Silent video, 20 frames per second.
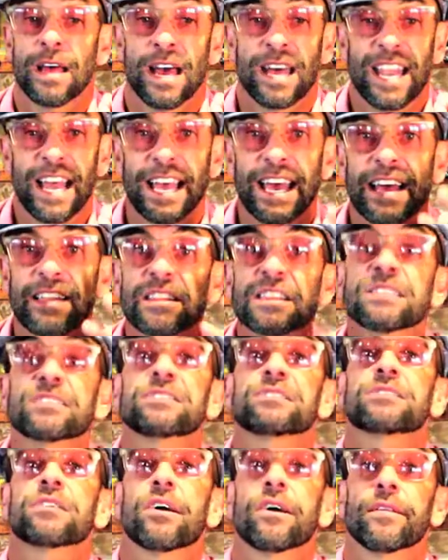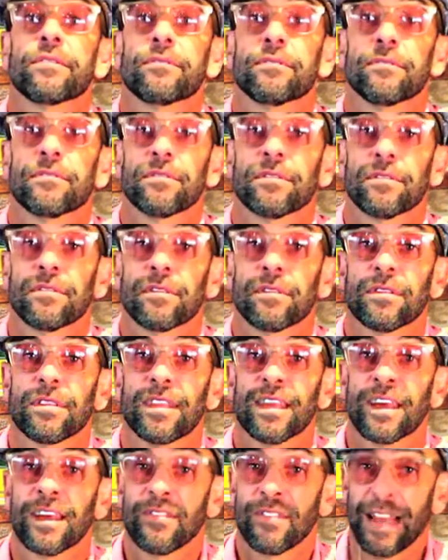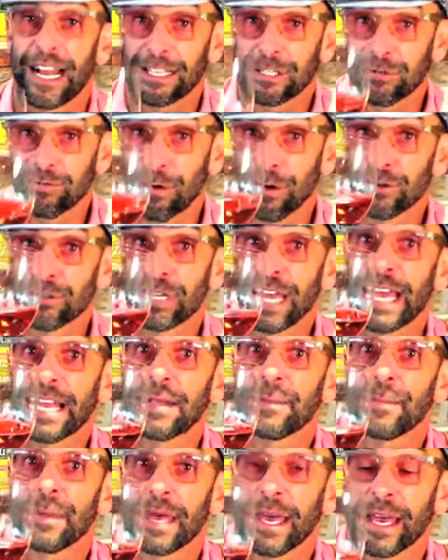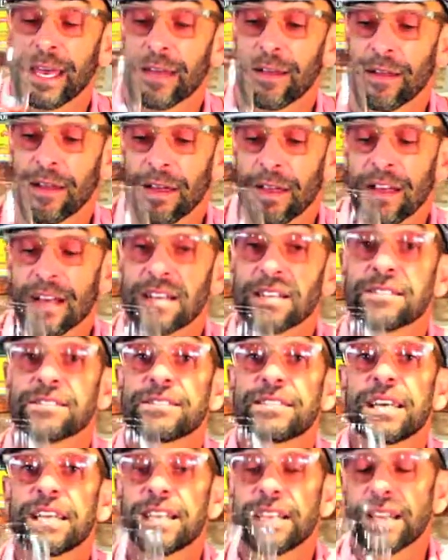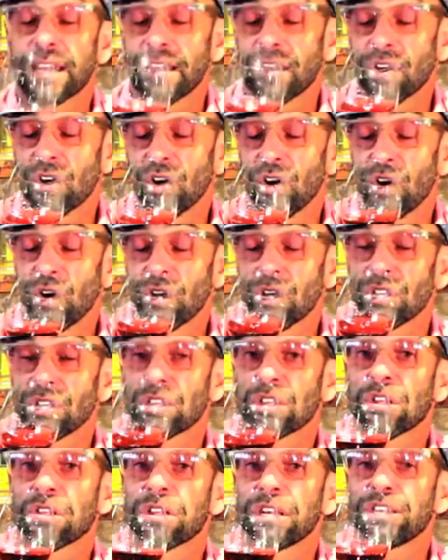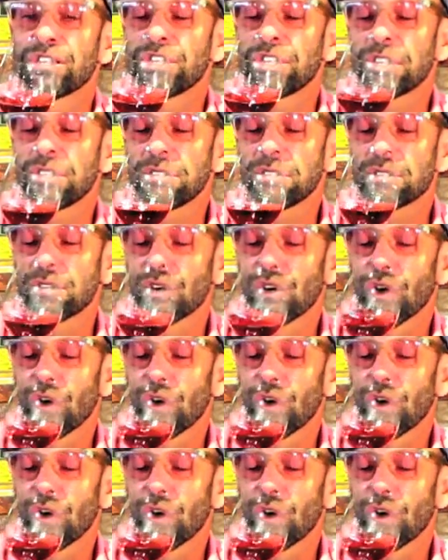and I get the sun. And that's rosé to me. Acidity, delicious,